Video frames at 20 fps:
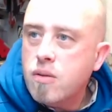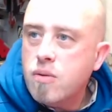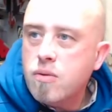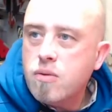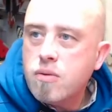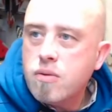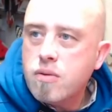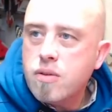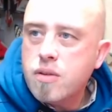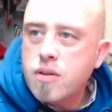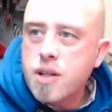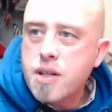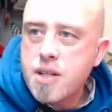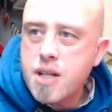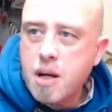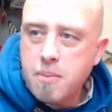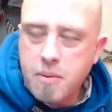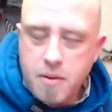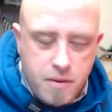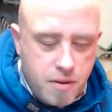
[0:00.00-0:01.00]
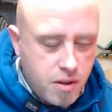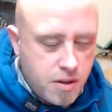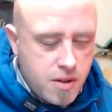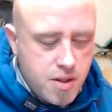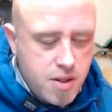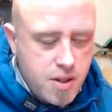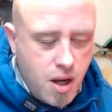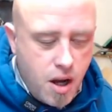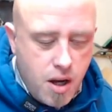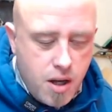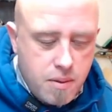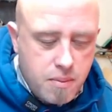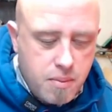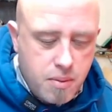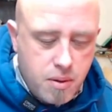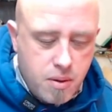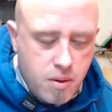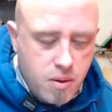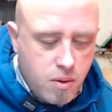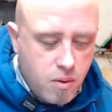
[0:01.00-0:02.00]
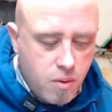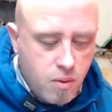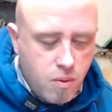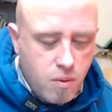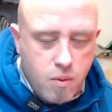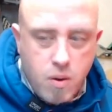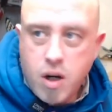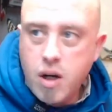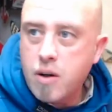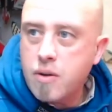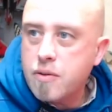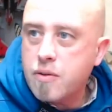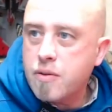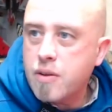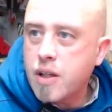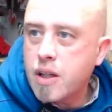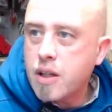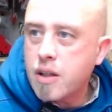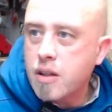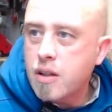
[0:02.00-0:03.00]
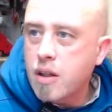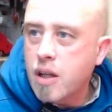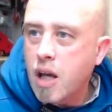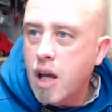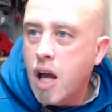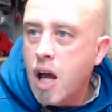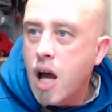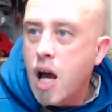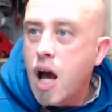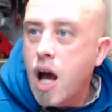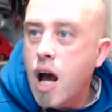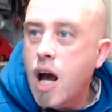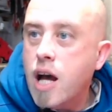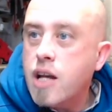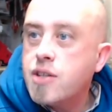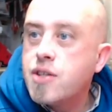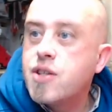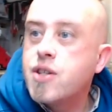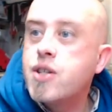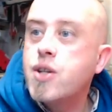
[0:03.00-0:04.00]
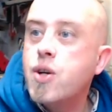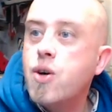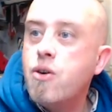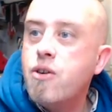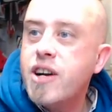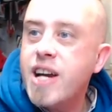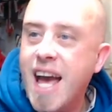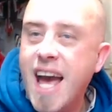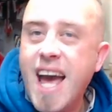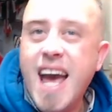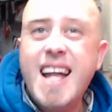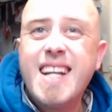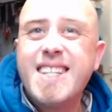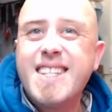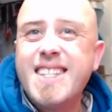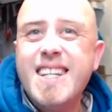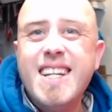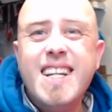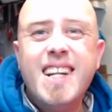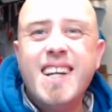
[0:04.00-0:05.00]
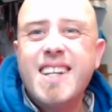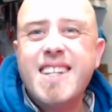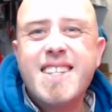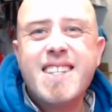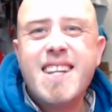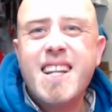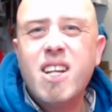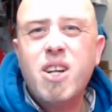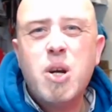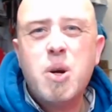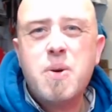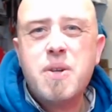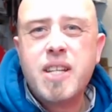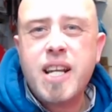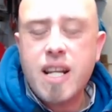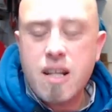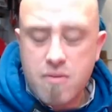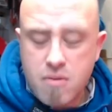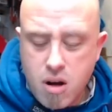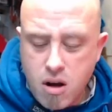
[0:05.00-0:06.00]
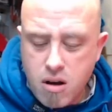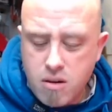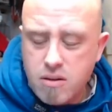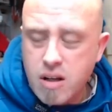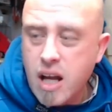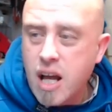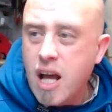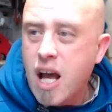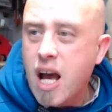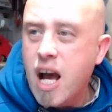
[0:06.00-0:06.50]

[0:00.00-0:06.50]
Oh, does help if you can type wild thing. Sorahead. See, like I said, I always get it wrong.